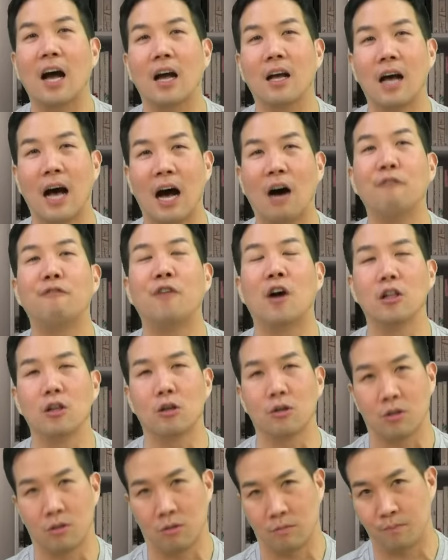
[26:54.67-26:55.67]
I'll follow
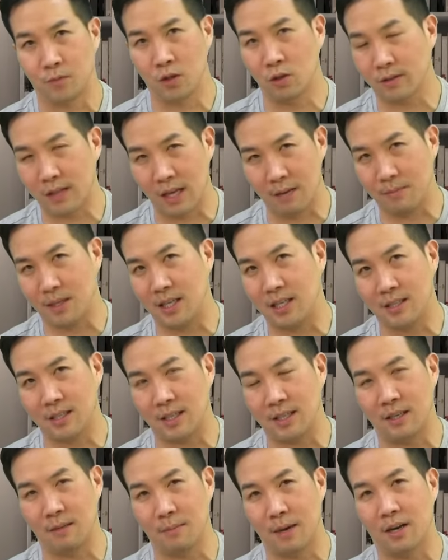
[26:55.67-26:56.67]
you. You know what that means
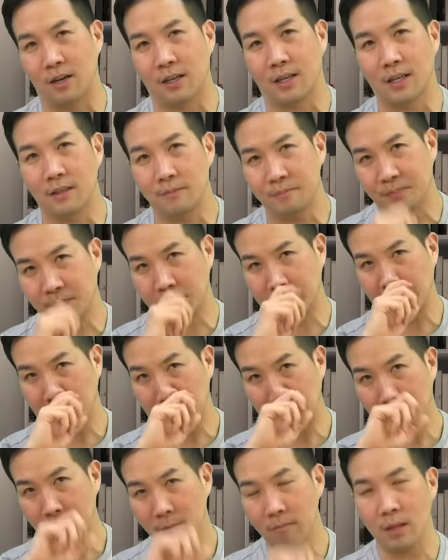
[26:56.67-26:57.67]
in America?
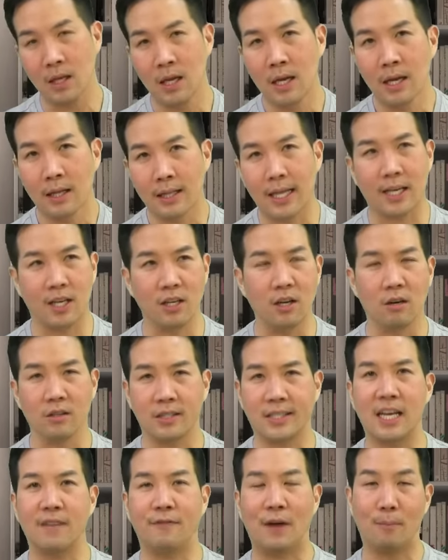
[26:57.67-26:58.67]
Like, you know,
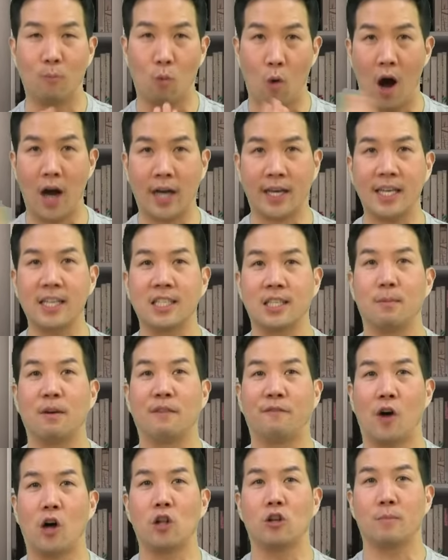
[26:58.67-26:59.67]
say if I'm walking, someone
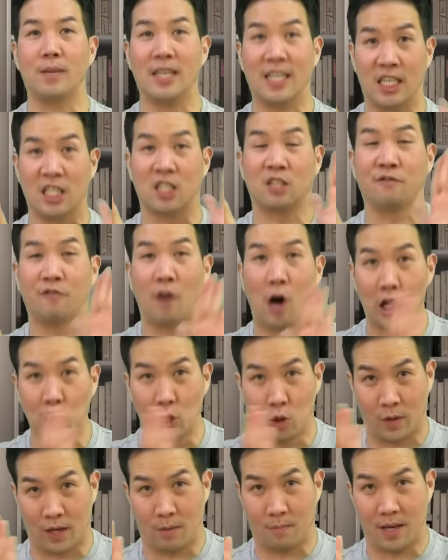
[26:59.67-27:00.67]
following me is
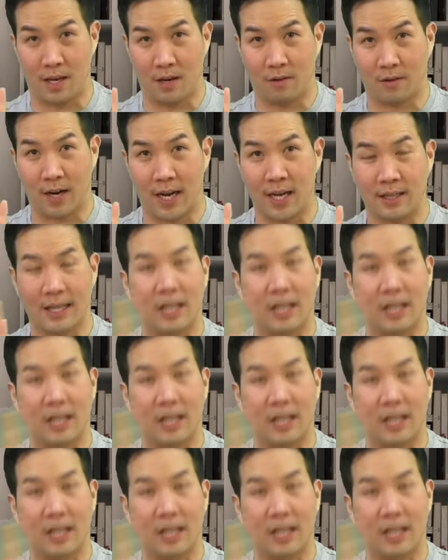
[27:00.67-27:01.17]
following me, right?